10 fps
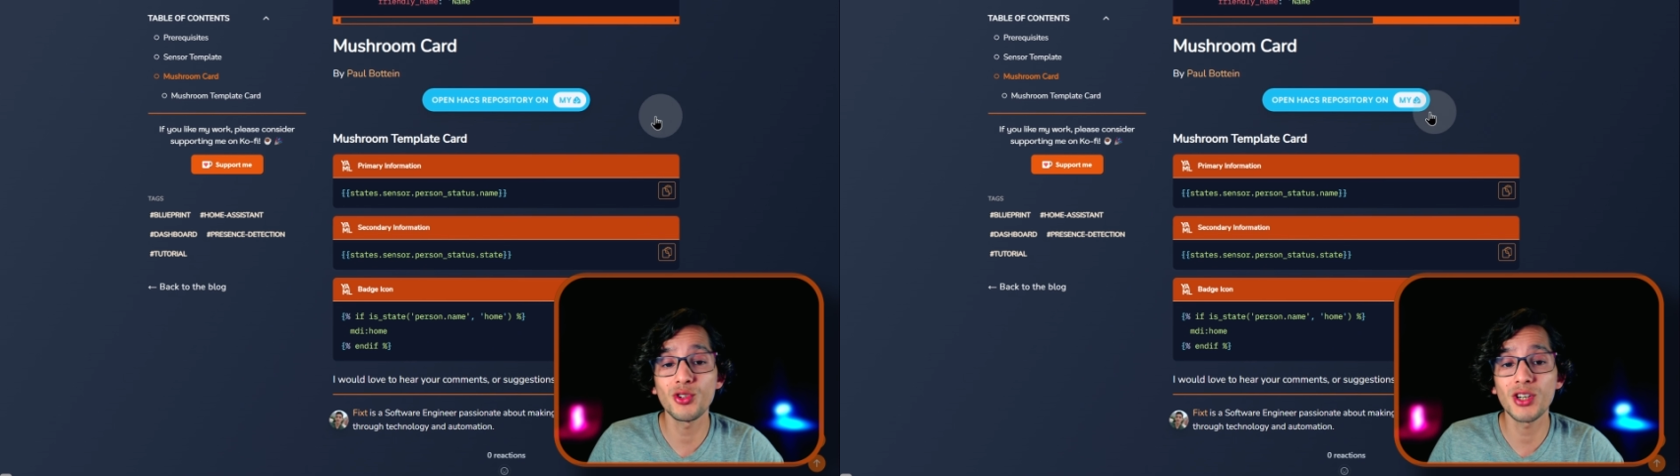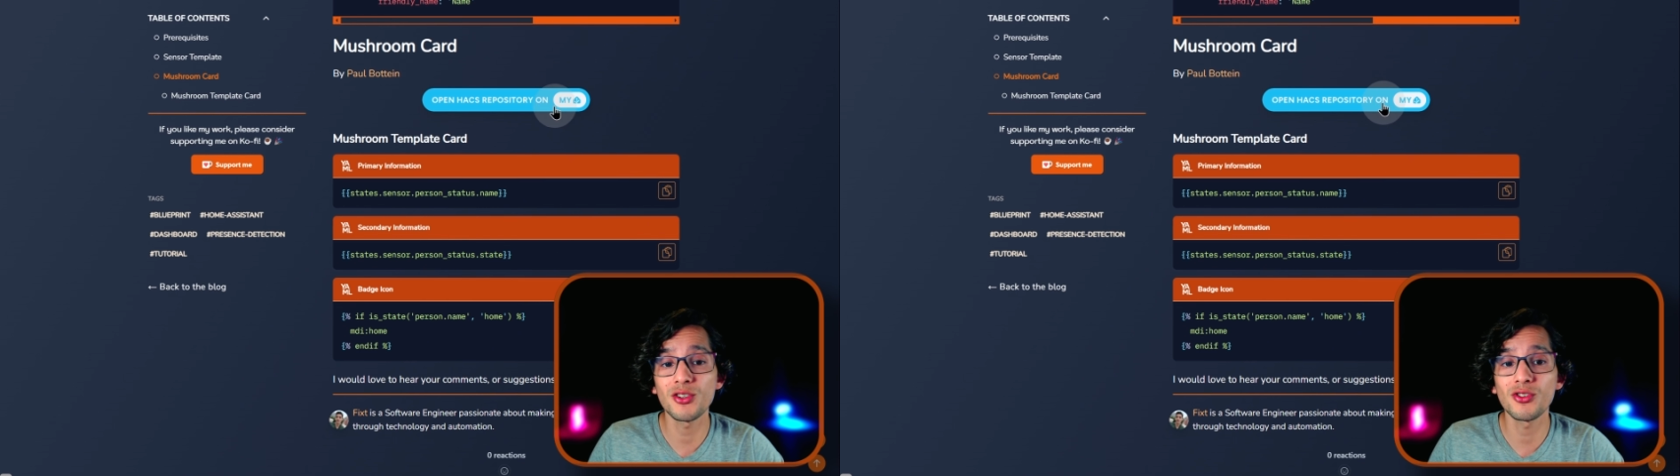
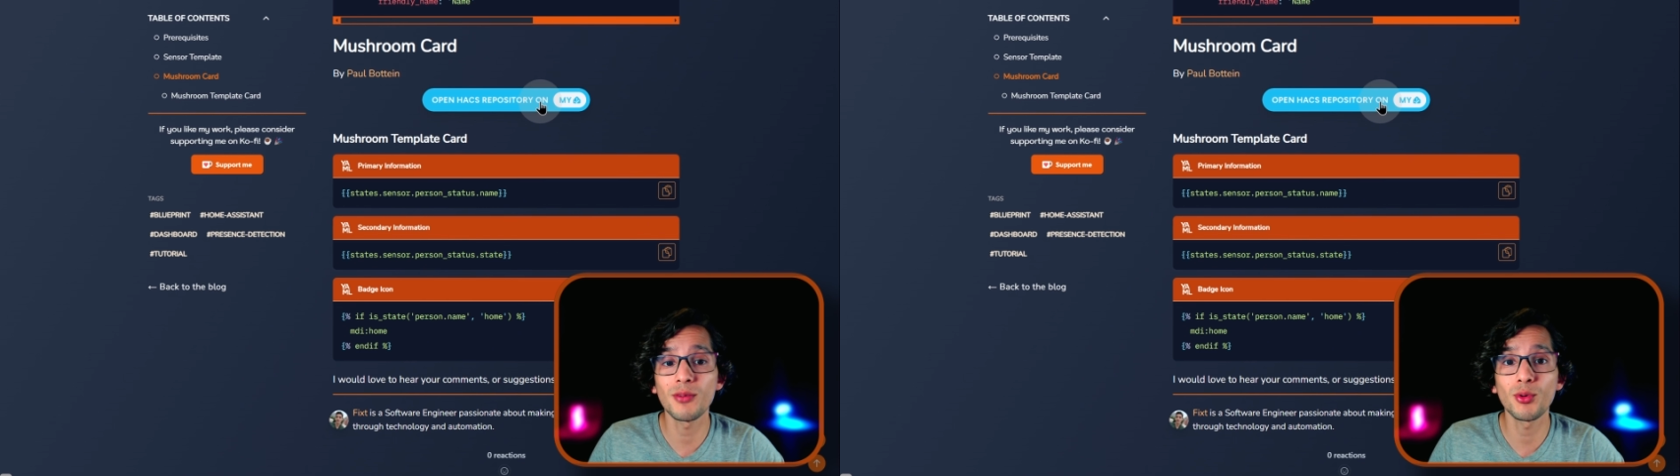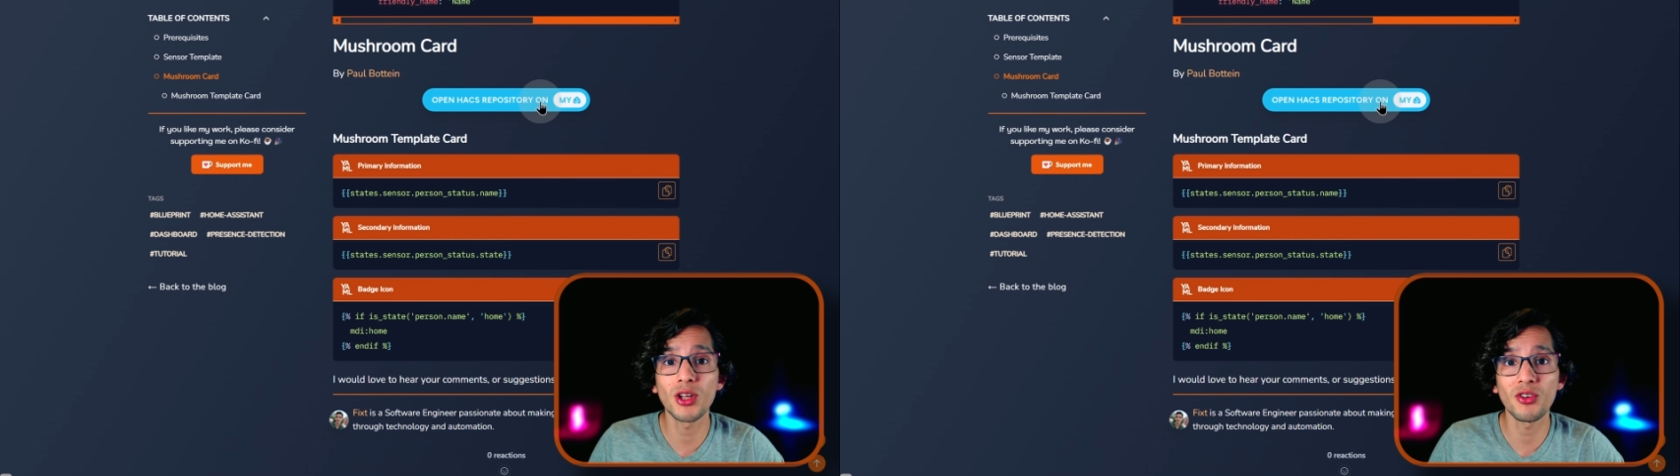you can use
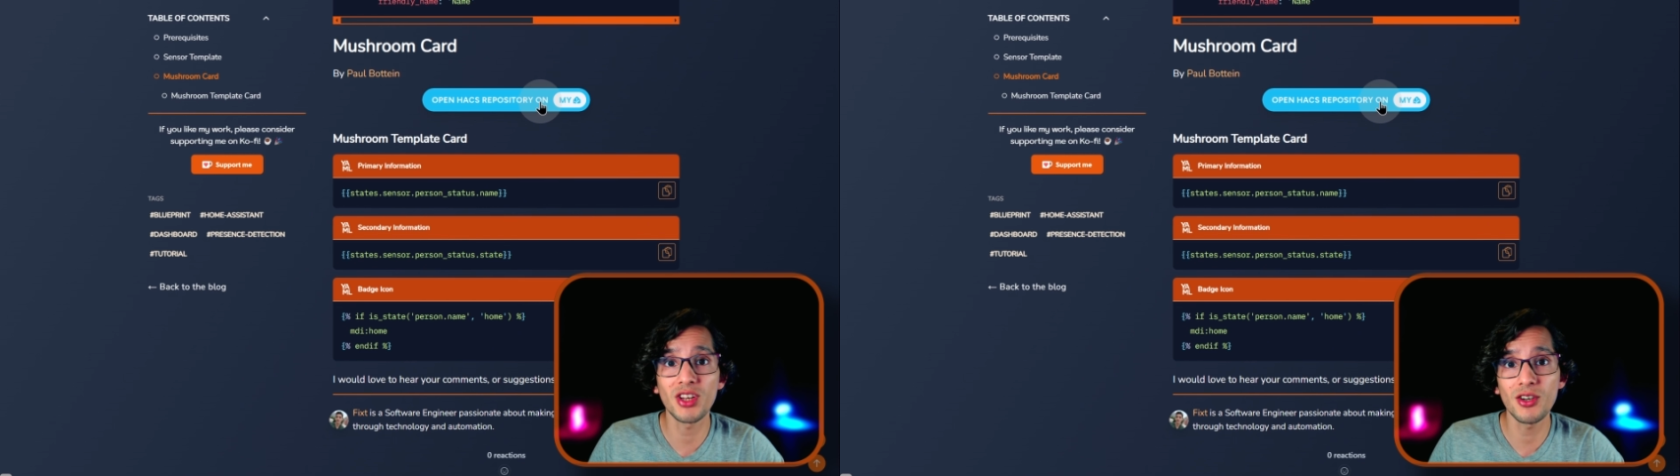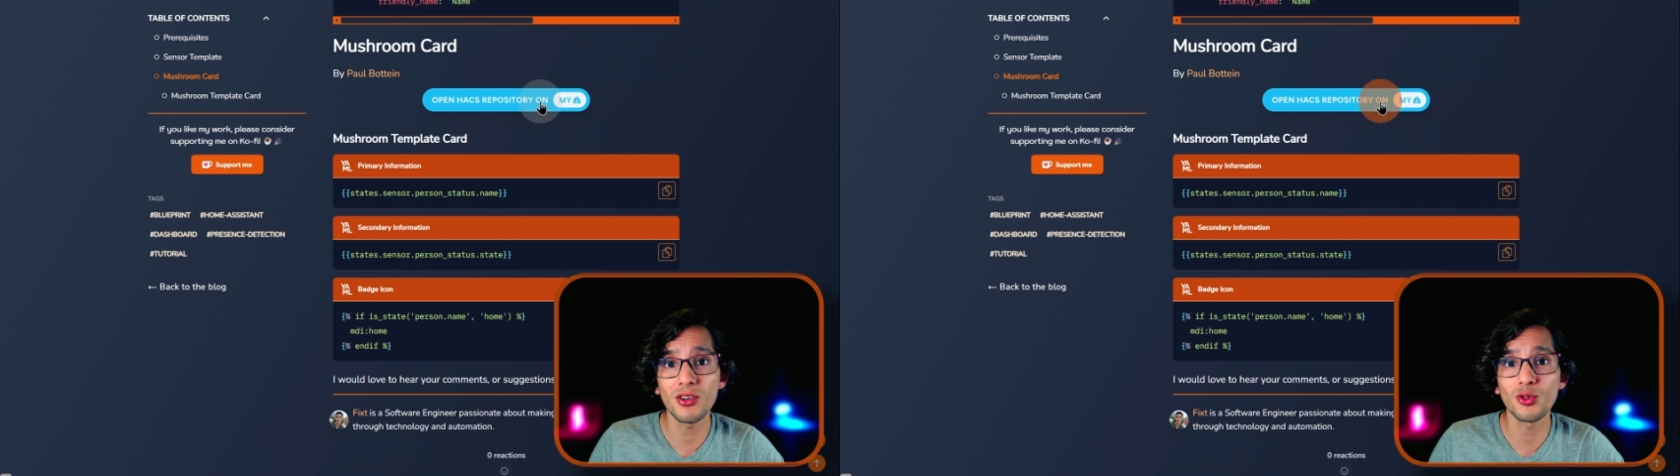the button
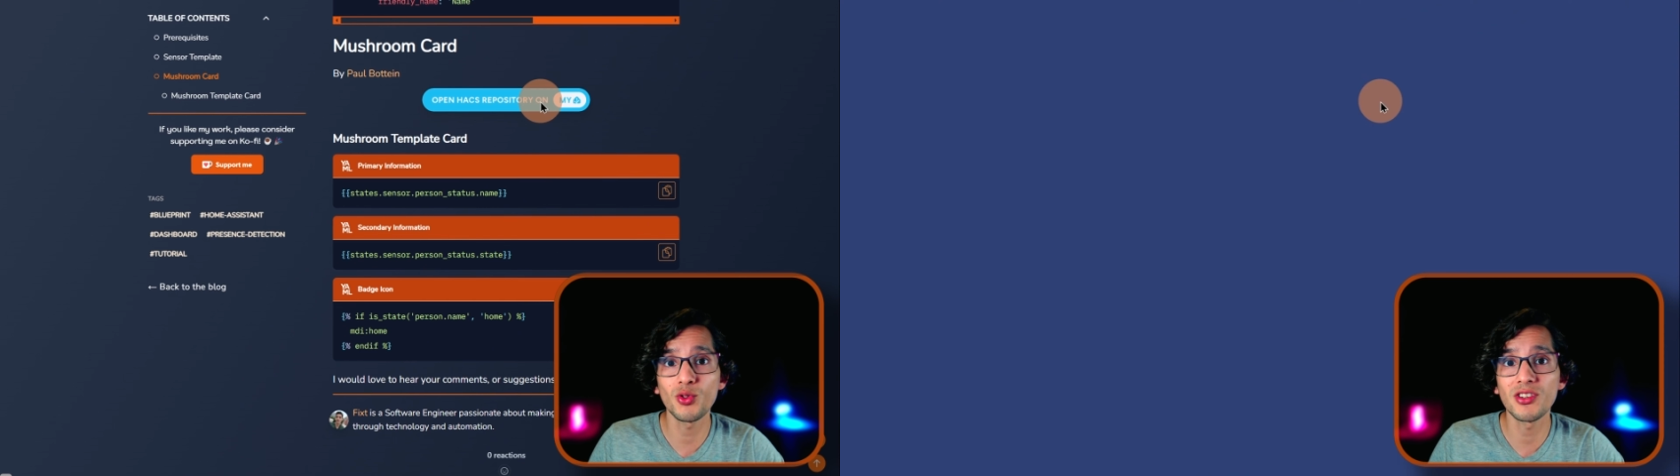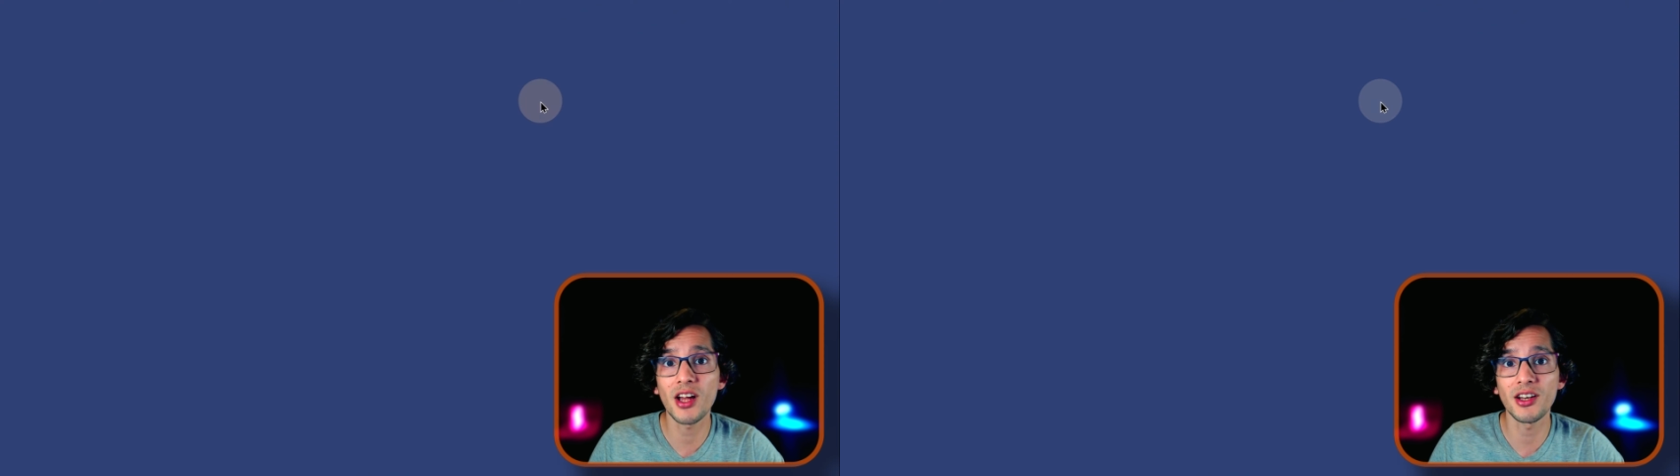here
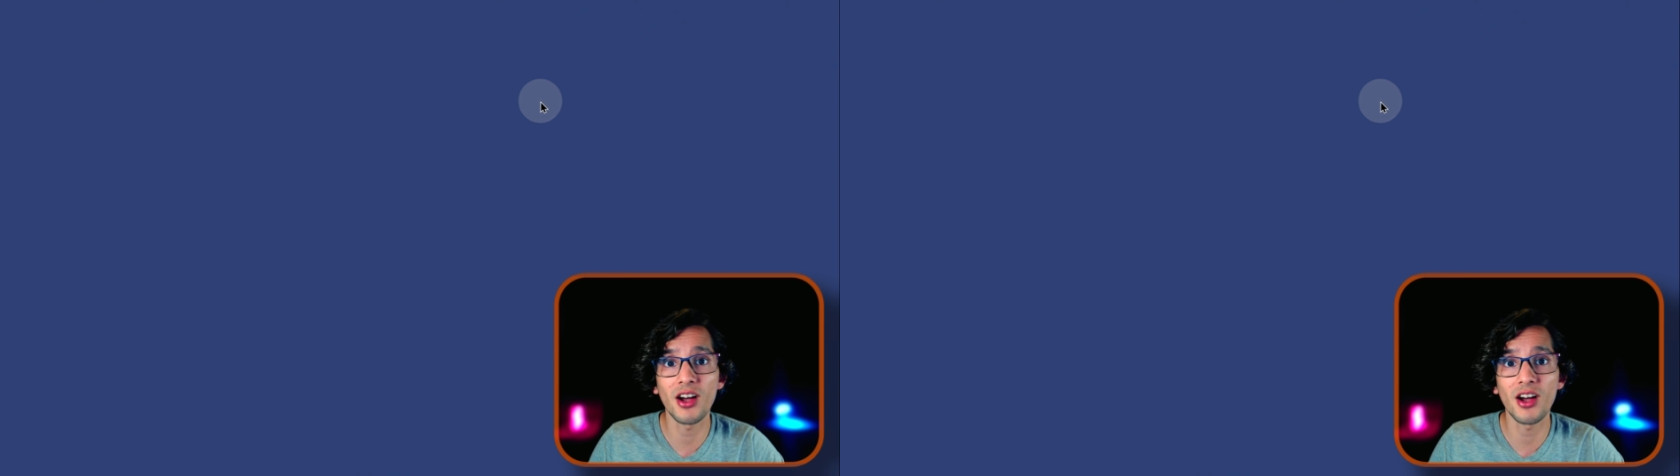to install